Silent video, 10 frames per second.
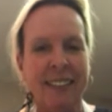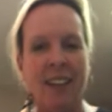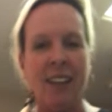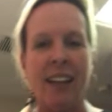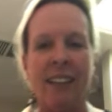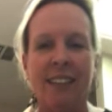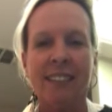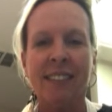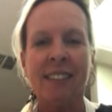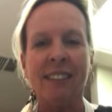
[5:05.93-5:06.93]
Okay,
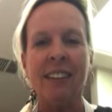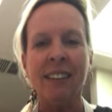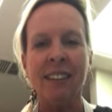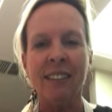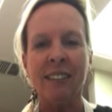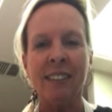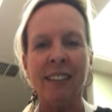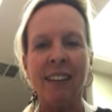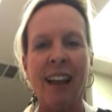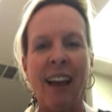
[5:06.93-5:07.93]
see?
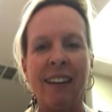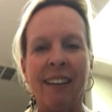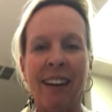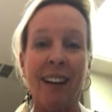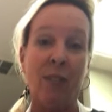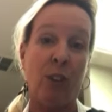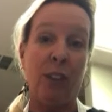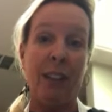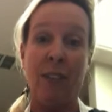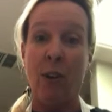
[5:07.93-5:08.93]
Look at that. I feel
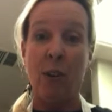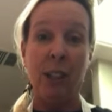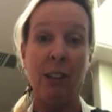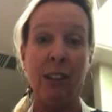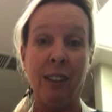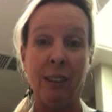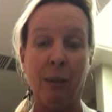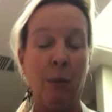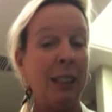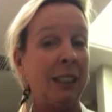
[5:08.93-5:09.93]
like I've already cooked,
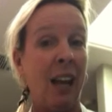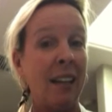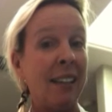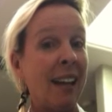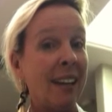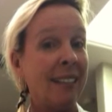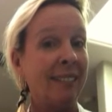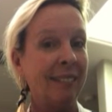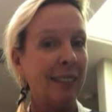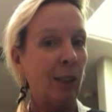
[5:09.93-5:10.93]
but it's not done.
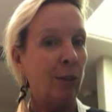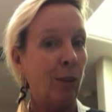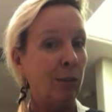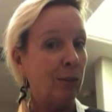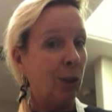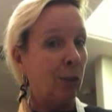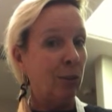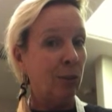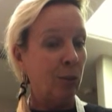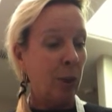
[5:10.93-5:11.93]
So don't
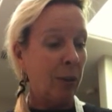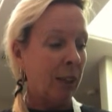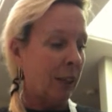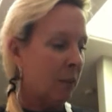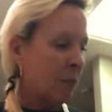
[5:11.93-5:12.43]
worry.